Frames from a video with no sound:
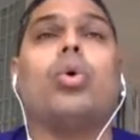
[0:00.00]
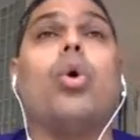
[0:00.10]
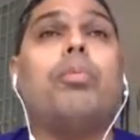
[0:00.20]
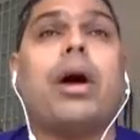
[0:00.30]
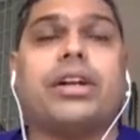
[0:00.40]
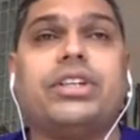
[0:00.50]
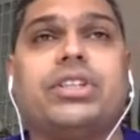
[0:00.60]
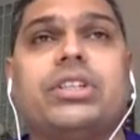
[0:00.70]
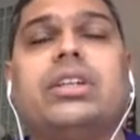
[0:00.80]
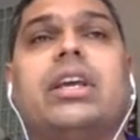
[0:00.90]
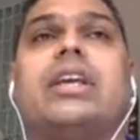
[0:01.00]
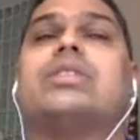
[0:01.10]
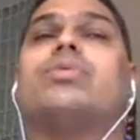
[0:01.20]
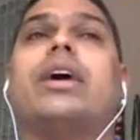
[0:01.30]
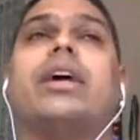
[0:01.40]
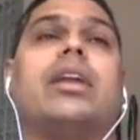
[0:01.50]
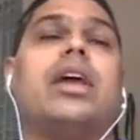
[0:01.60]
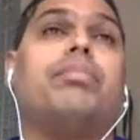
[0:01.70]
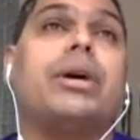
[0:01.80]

co-partitioned is where a